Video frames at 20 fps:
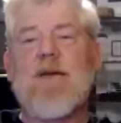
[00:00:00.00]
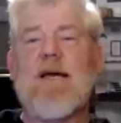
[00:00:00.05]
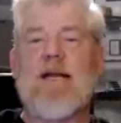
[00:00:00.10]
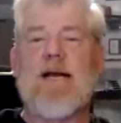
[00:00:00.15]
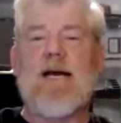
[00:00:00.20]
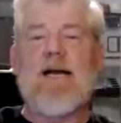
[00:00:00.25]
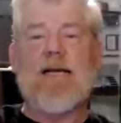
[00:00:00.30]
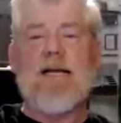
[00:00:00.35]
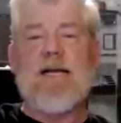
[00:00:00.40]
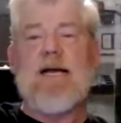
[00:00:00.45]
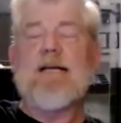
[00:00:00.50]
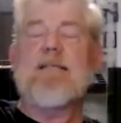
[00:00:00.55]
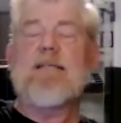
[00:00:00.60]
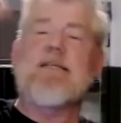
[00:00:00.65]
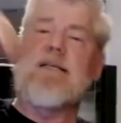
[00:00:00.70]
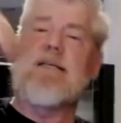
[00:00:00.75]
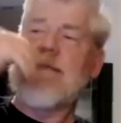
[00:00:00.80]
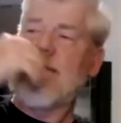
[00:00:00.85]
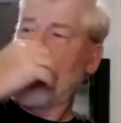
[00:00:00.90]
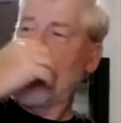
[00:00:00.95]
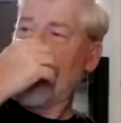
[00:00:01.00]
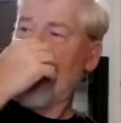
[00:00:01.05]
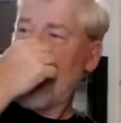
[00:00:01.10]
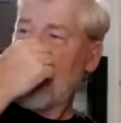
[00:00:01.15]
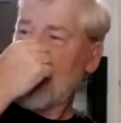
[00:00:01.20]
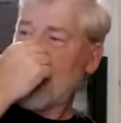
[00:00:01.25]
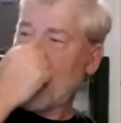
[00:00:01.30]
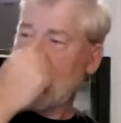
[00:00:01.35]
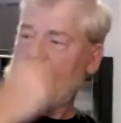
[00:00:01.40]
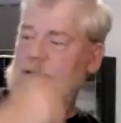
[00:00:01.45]
And I can actually do
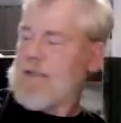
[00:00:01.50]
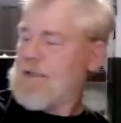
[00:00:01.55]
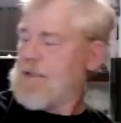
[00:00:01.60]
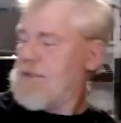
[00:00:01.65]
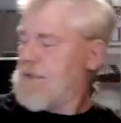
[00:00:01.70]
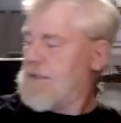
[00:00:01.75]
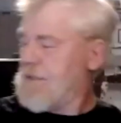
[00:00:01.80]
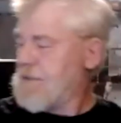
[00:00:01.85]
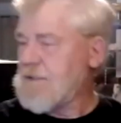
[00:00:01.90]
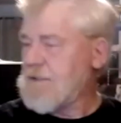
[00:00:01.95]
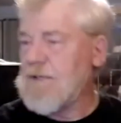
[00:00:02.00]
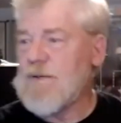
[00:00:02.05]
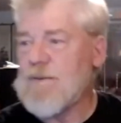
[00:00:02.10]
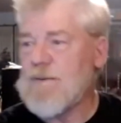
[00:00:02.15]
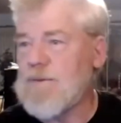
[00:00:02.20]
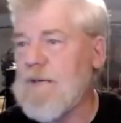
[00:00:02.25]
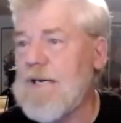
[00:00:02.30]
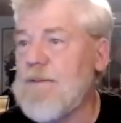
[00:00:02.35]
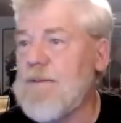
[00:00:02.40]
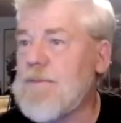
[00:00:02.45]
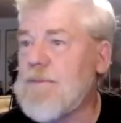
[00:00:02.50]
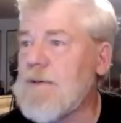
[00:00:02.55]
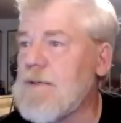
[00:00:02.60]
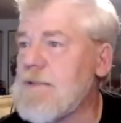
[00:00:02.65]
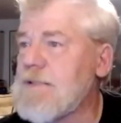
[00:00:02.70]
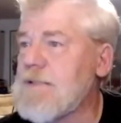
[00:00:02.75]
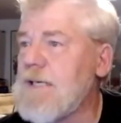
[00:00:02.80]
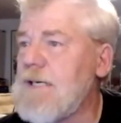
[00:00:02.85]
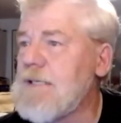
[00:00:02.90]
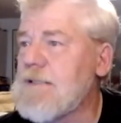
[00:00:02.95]
like the disco drape
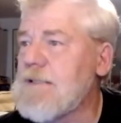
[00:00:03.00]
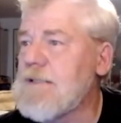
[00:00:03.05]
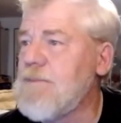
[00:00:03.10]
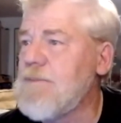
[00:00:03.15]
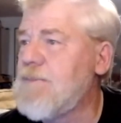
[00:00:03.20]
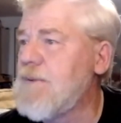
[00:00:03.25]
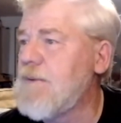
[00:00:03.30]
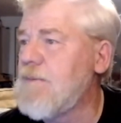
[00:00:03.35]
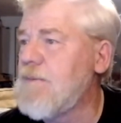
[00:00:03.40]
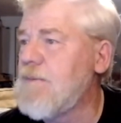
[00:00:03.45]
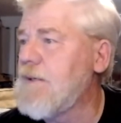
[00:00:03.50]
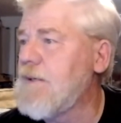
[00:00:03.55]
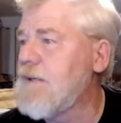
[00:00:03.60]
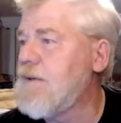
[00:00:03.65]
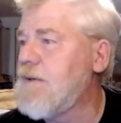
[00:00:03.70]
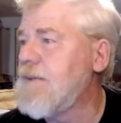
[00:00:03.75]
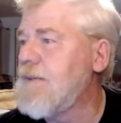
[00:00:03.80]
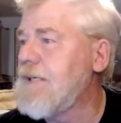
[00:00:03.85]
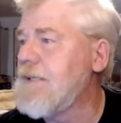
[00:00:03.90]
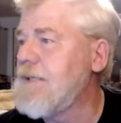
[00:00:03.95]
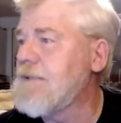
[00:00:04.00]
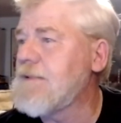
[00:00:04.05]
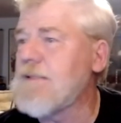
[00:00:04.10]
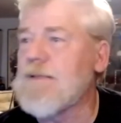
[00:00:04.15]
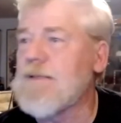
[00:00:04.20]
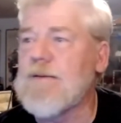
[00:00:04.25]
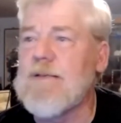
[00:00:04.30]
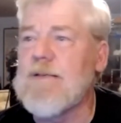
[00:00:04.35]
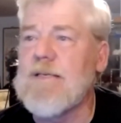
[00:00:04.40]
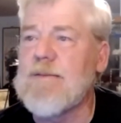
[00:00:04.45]
curtains. I actually put one on my
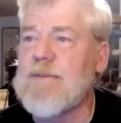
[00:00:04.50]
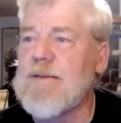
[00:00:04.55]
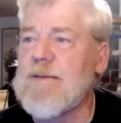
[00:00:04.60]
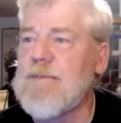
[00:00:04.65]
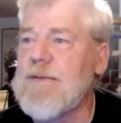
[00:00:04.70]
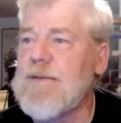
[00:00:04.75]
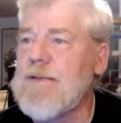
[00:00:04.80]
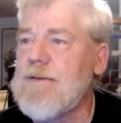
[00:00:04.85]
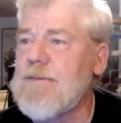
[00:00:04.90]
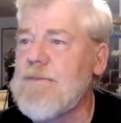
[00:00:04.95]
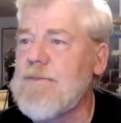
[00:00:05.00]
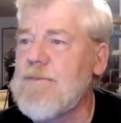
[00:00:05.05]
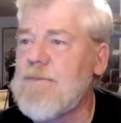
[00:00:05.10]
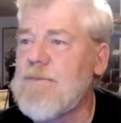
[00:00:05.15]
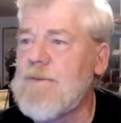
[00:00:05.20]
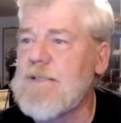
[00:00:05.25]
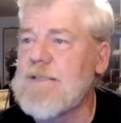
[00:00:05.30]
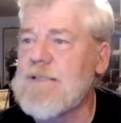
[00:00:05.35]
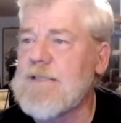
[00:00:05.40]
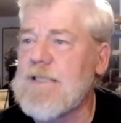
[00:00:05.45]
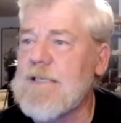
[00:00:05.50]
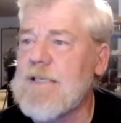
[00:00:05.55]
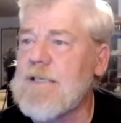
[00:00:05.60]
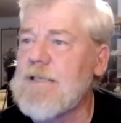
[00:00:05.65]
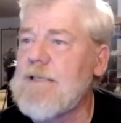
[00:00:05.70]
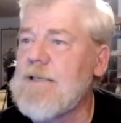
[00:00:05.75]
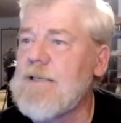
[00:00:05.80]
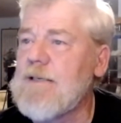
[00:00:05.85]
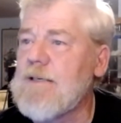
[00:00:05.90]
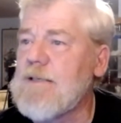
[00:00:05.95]
Instagram. Give me 1
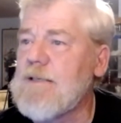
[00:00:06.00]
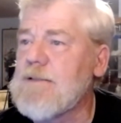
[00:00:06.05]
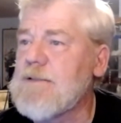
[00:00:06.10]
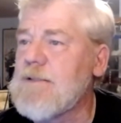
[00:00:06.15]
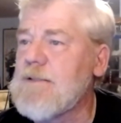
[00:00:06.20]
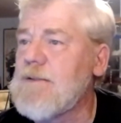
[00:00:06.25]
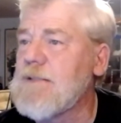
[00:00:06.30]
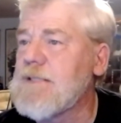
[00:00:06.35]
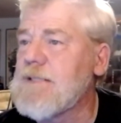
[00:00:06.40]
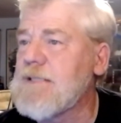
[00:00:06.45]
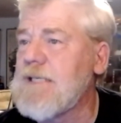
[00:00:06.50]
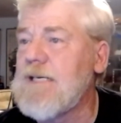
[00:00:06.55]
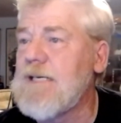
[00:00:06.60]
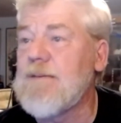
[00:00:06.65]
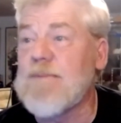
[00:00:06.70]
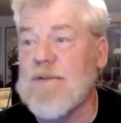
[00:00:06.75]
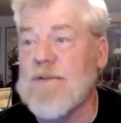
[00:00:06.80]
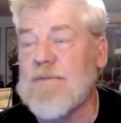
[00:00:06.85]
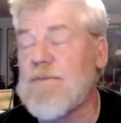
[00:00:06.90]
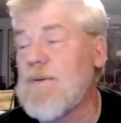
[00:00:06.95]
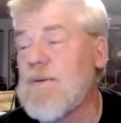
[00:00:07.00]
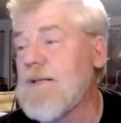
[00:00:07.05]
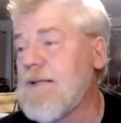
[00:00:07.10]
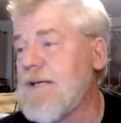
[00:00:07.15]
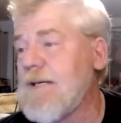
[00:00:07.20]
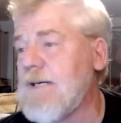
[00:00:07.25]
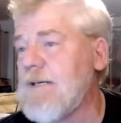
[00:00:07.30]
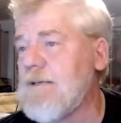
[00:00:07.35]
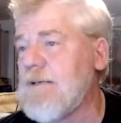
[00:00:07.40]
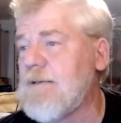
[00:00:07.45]
second here and I'll show a sample of what
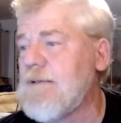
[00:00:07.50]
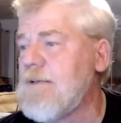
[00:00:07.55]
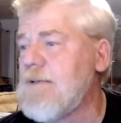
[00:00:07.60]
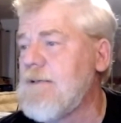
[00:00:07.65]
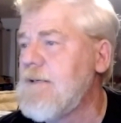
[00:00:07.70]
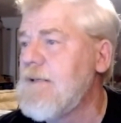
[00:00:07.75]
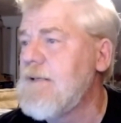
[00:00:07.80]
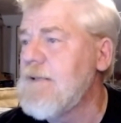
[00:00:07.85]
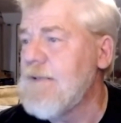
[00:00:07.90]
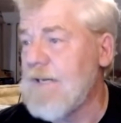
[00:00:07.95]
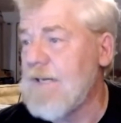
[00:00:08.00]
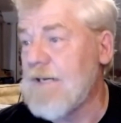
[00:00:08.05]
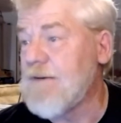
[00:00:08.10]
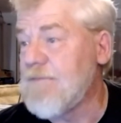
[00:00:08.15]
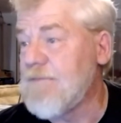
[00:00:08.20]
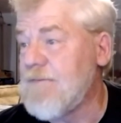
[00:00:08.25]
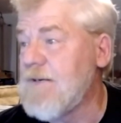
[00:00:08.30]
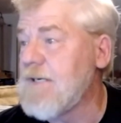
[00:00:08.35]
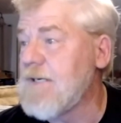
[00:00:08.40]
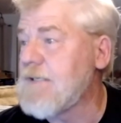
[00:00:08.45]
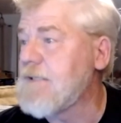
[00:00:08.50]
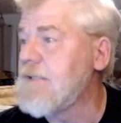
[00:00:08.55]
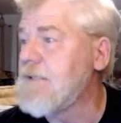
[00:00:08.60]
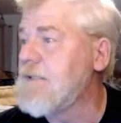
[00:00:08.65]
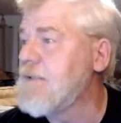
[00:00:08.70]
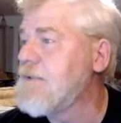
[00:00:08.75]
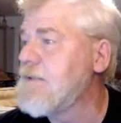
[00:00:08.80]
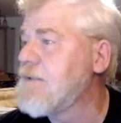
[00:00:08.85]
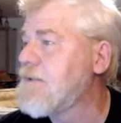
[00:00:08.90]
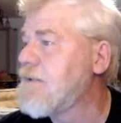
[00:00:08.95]
that effect
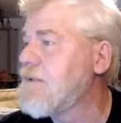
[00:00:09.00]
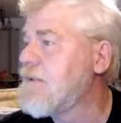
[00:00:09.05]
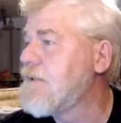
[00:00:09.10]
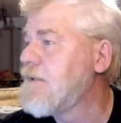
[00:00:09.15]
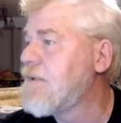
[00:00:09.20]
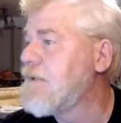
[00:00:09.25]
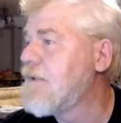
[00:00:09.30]
is.